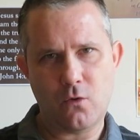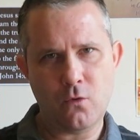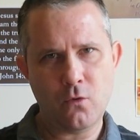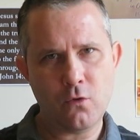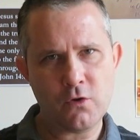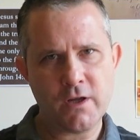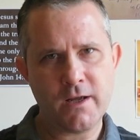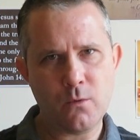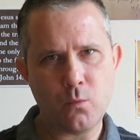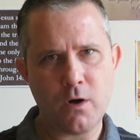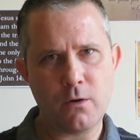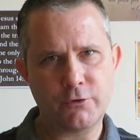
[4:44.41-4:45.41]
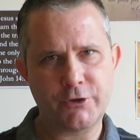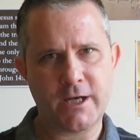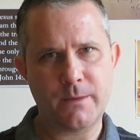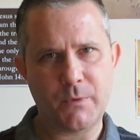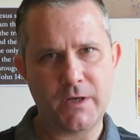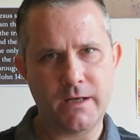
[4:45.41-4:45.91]
or their
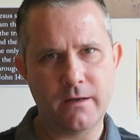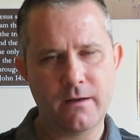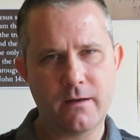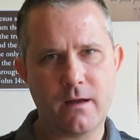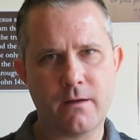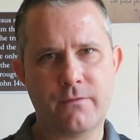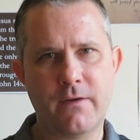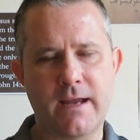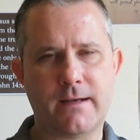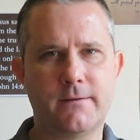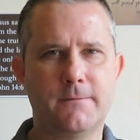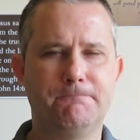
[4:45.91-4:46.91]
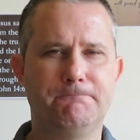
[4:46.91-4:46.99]
world-shaping effect.